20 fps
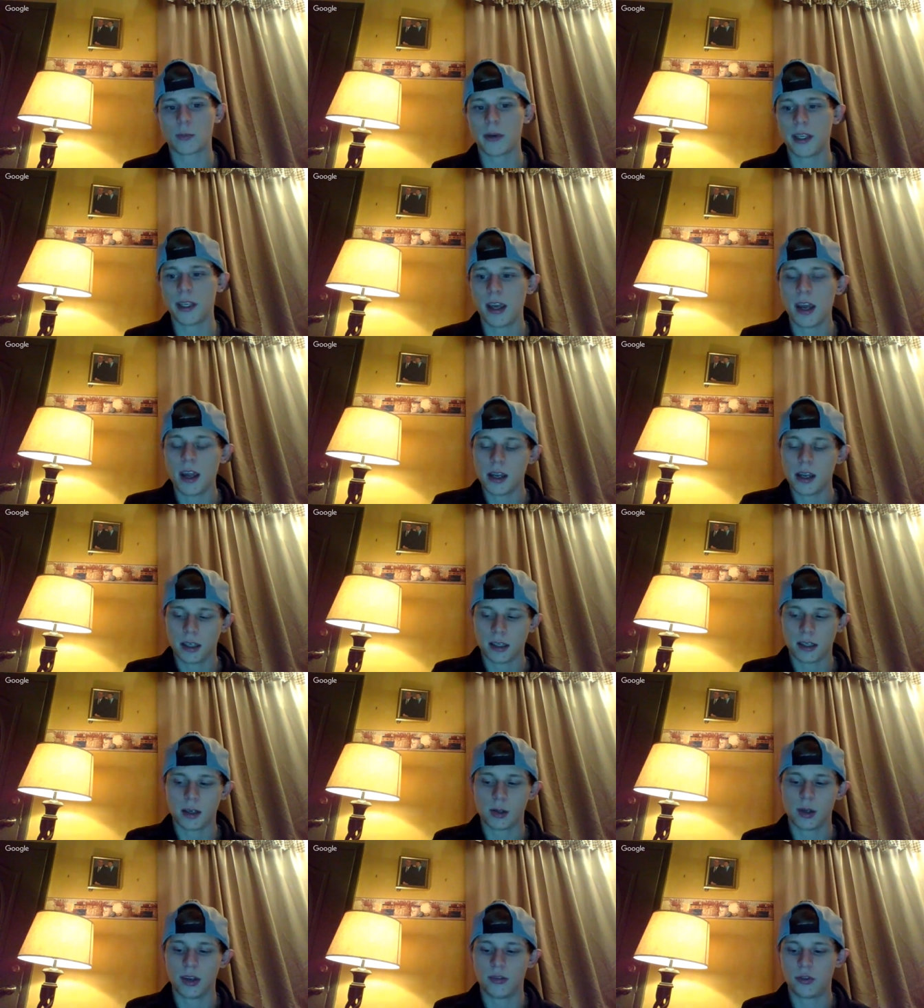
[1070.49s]
But
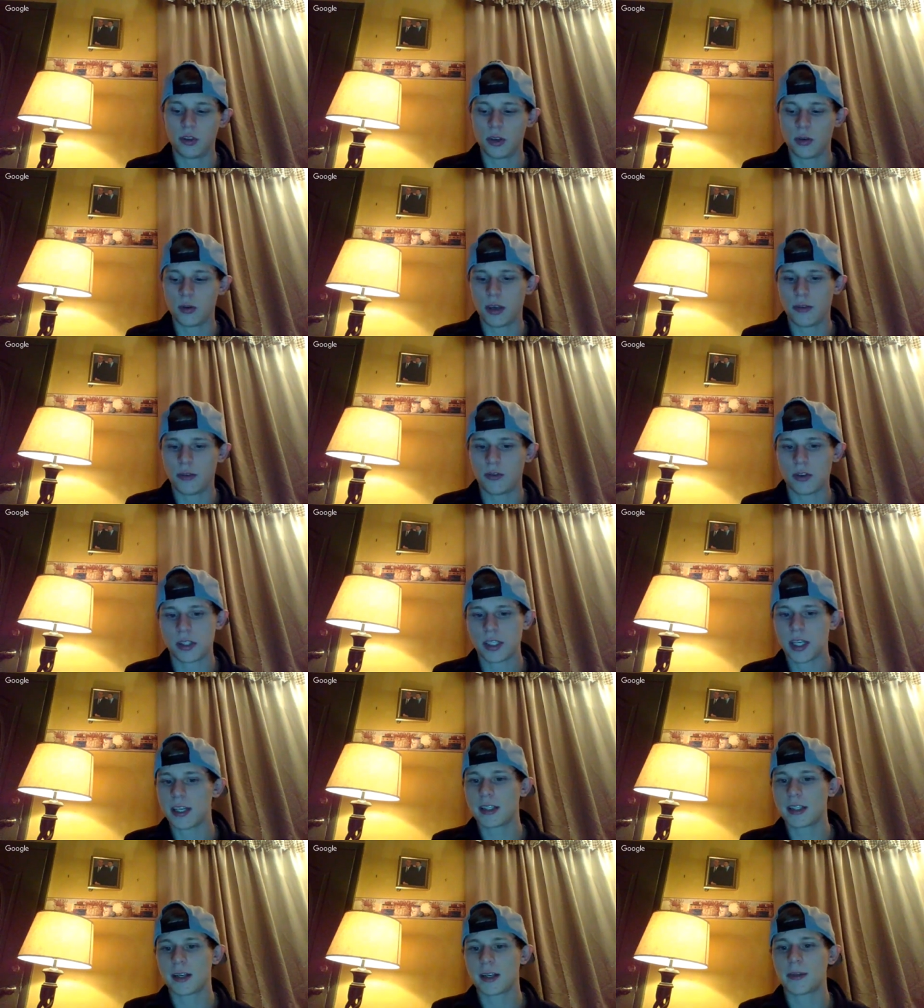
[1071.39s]
if you
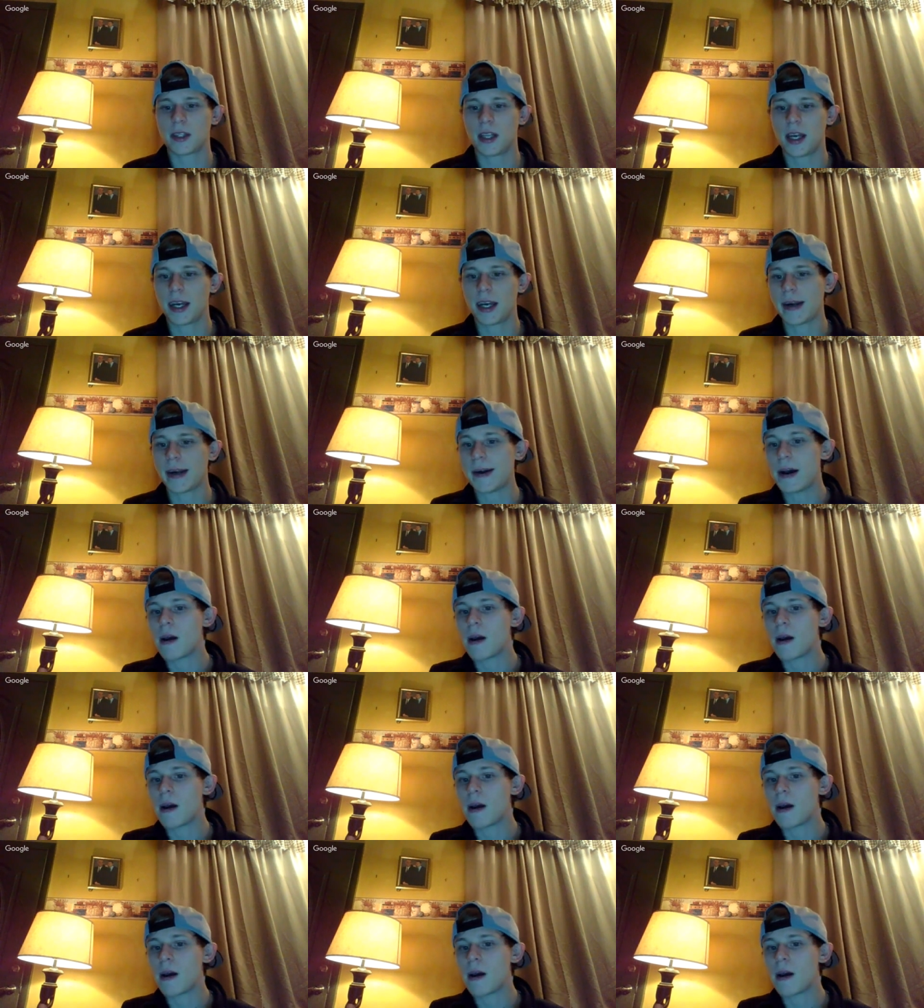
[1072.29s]
say something like,